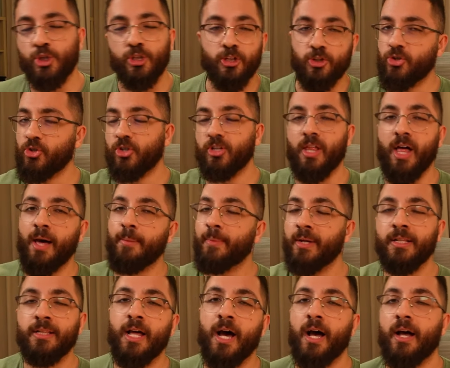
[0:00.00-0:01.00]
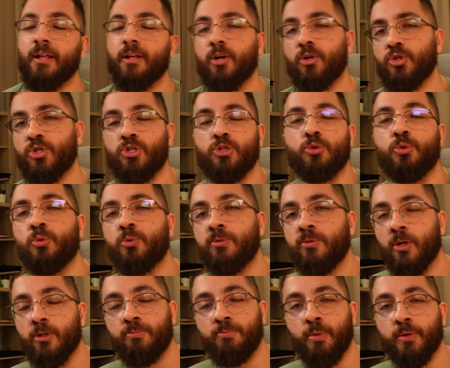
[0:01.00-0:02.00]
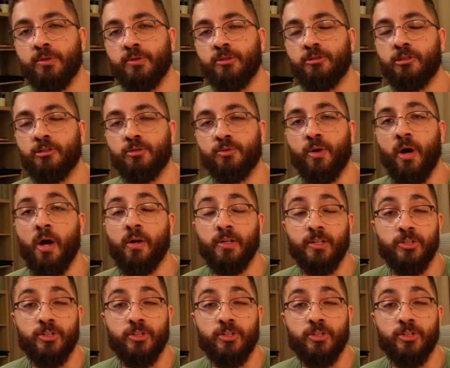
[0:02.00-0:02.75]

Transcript: this slamming that school notebook to the ground,